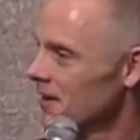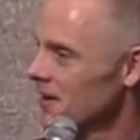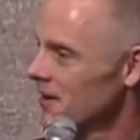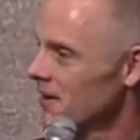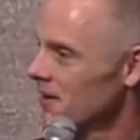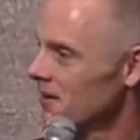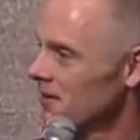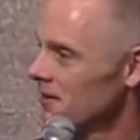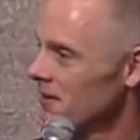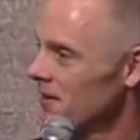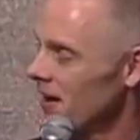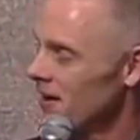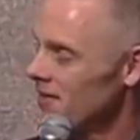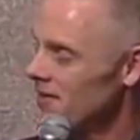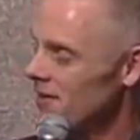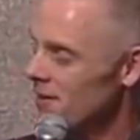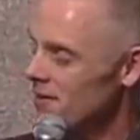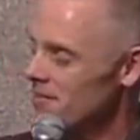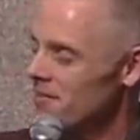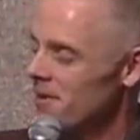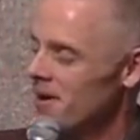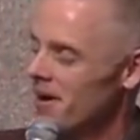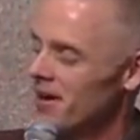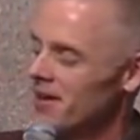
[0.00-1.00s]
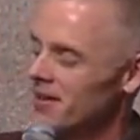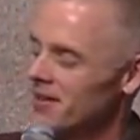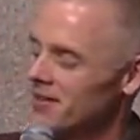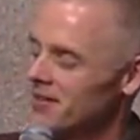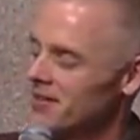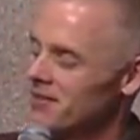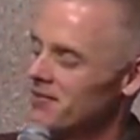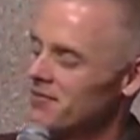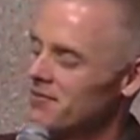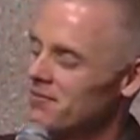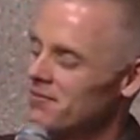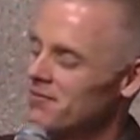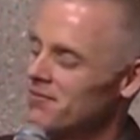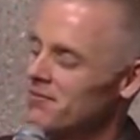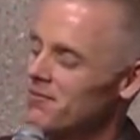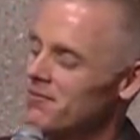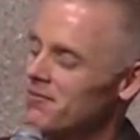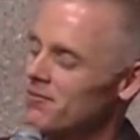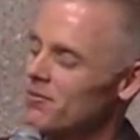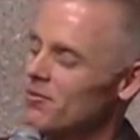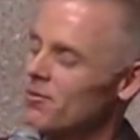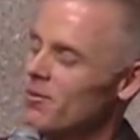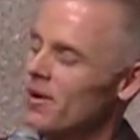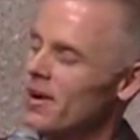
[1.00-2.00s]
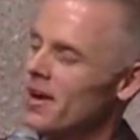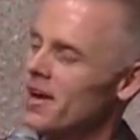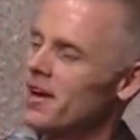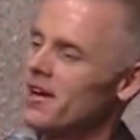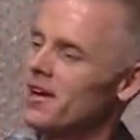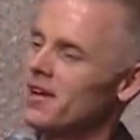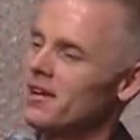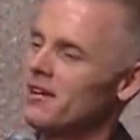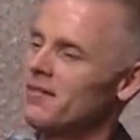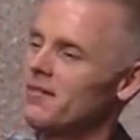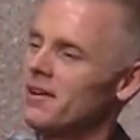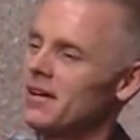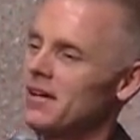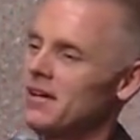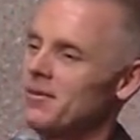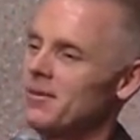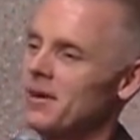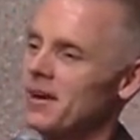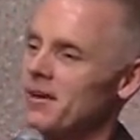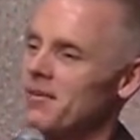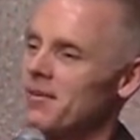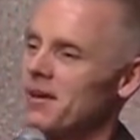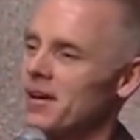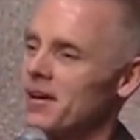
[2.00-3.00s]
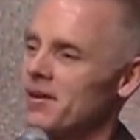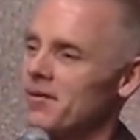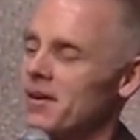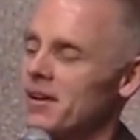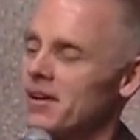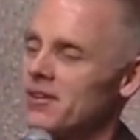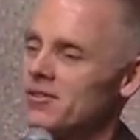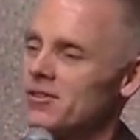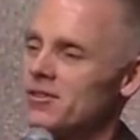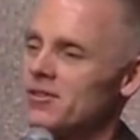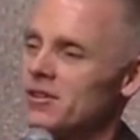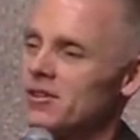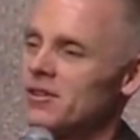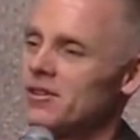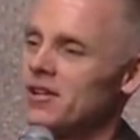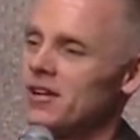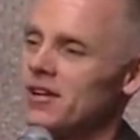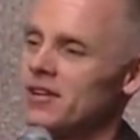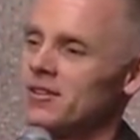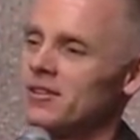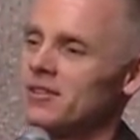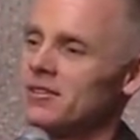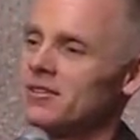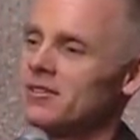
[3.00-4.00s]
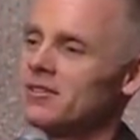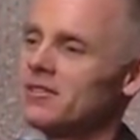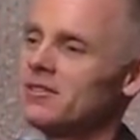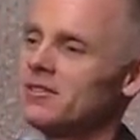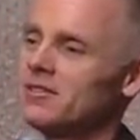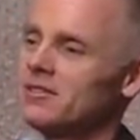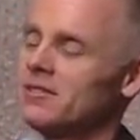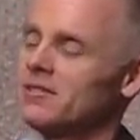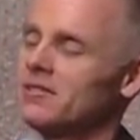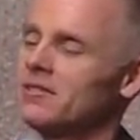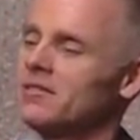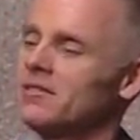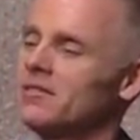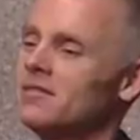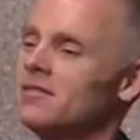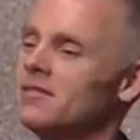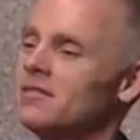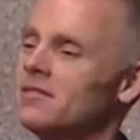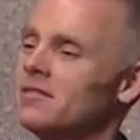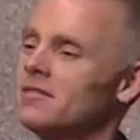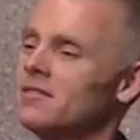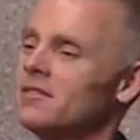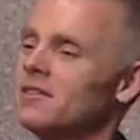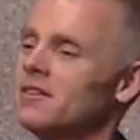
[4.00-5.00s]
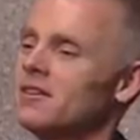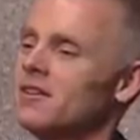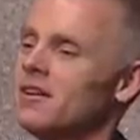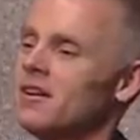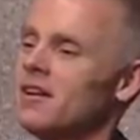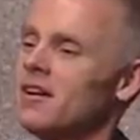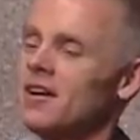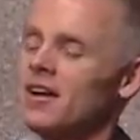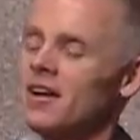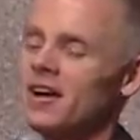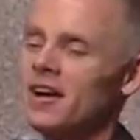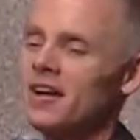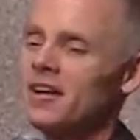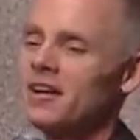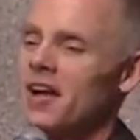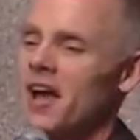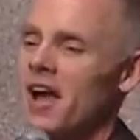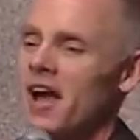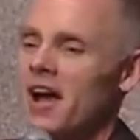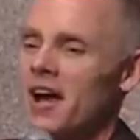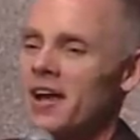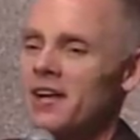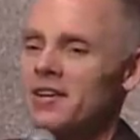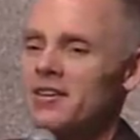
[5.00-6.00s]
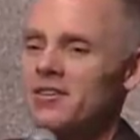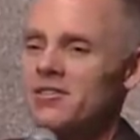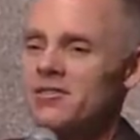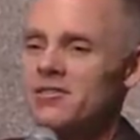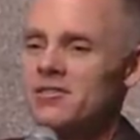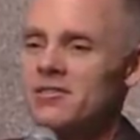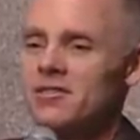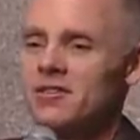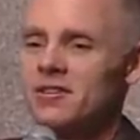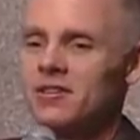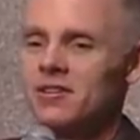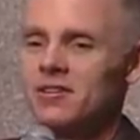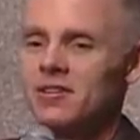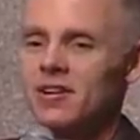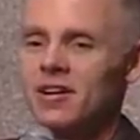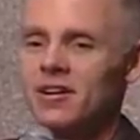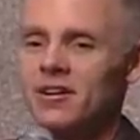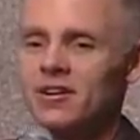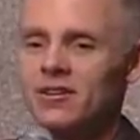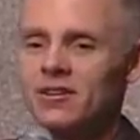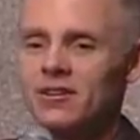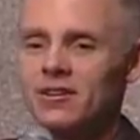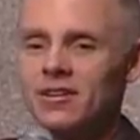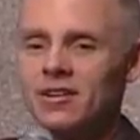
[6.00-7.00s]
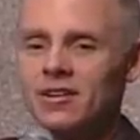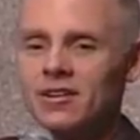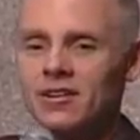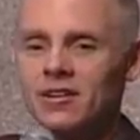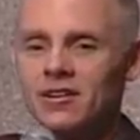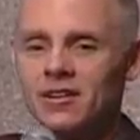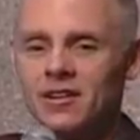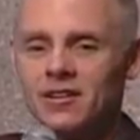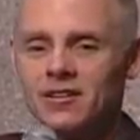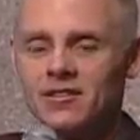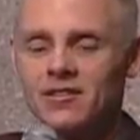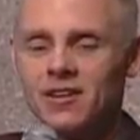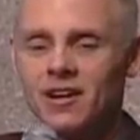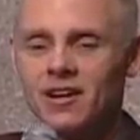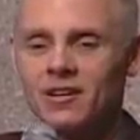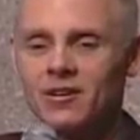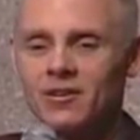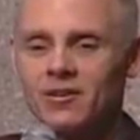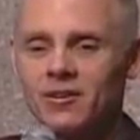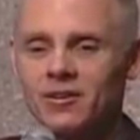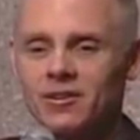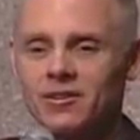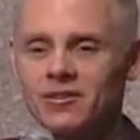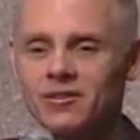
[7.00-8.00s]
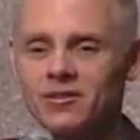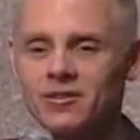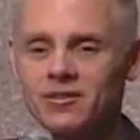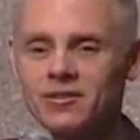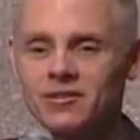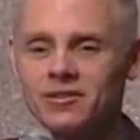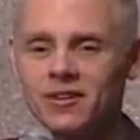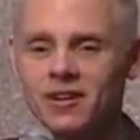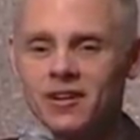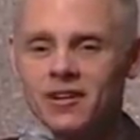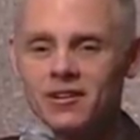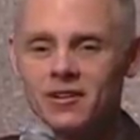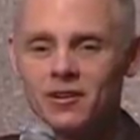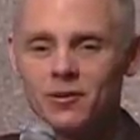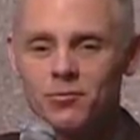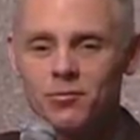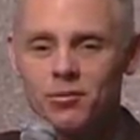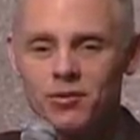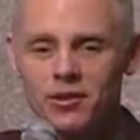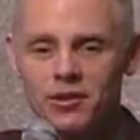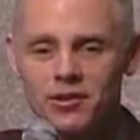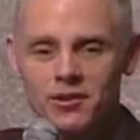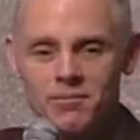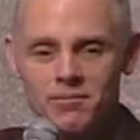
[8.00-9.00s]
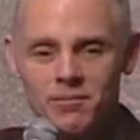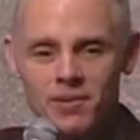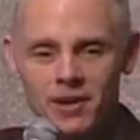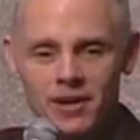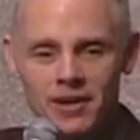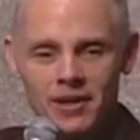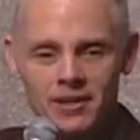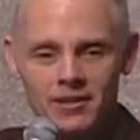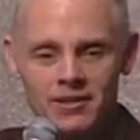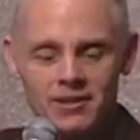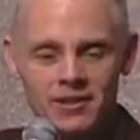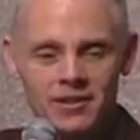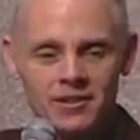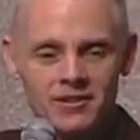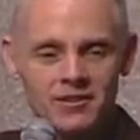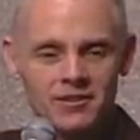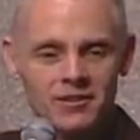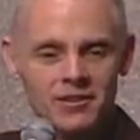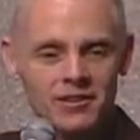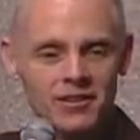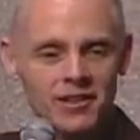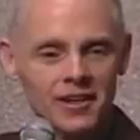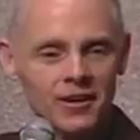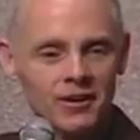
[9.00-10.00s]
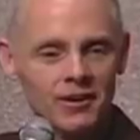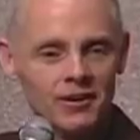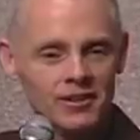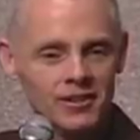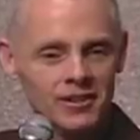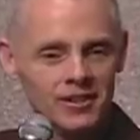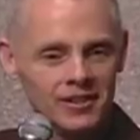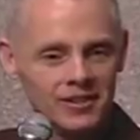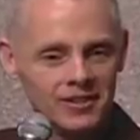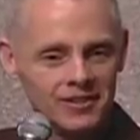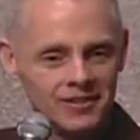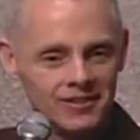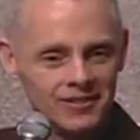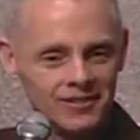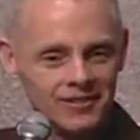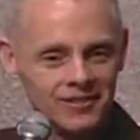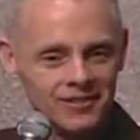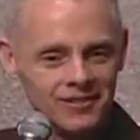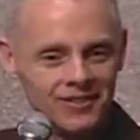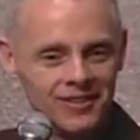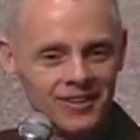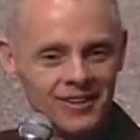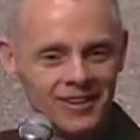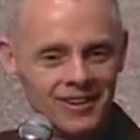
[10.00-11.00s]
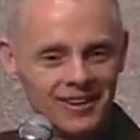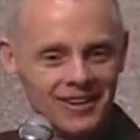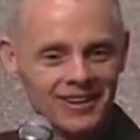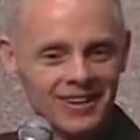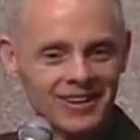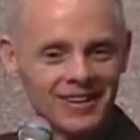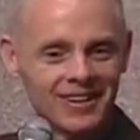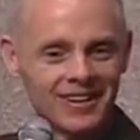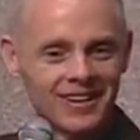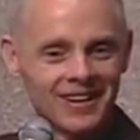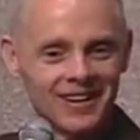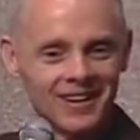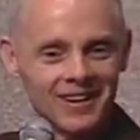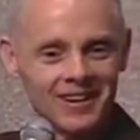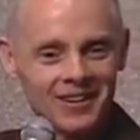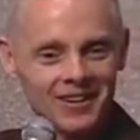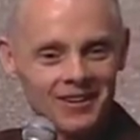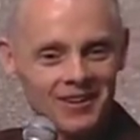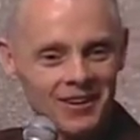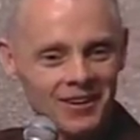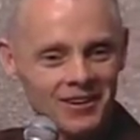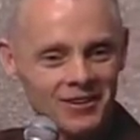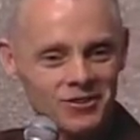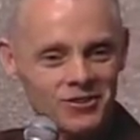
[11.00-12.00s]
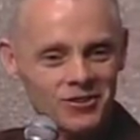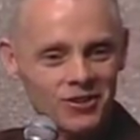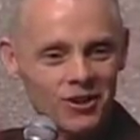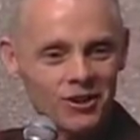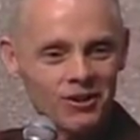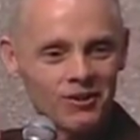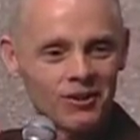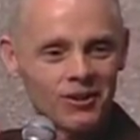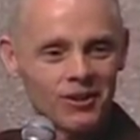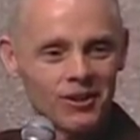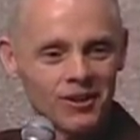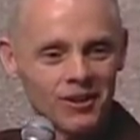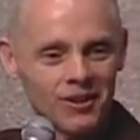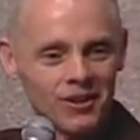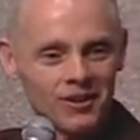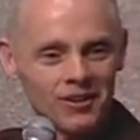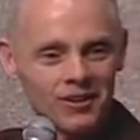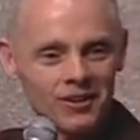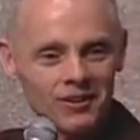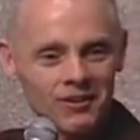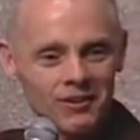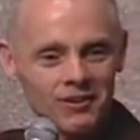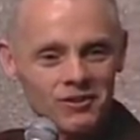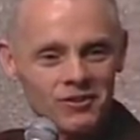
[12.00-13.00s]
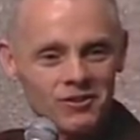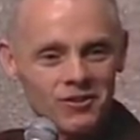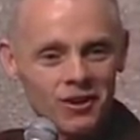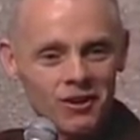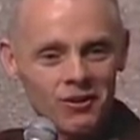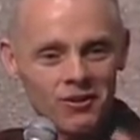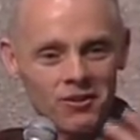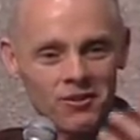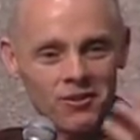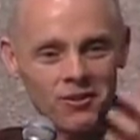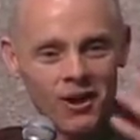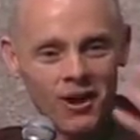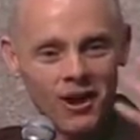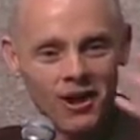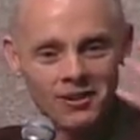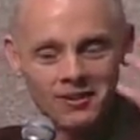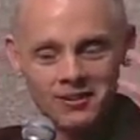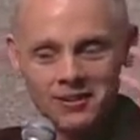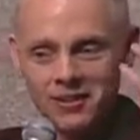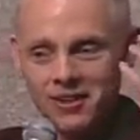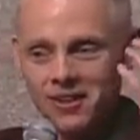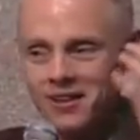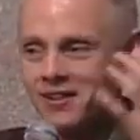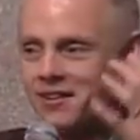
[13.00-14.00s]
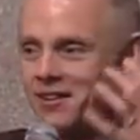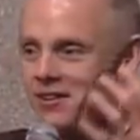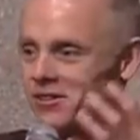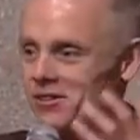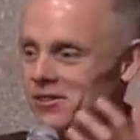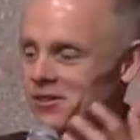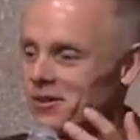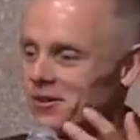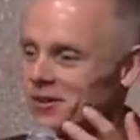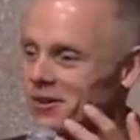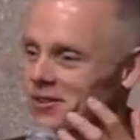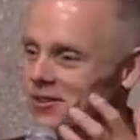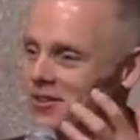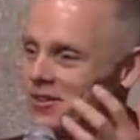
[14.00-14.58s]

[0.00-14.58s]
We have our minds way too cluttered. And adding to the clutter is not going to suddenly bring the mind into clarity. There is no thought that you're going to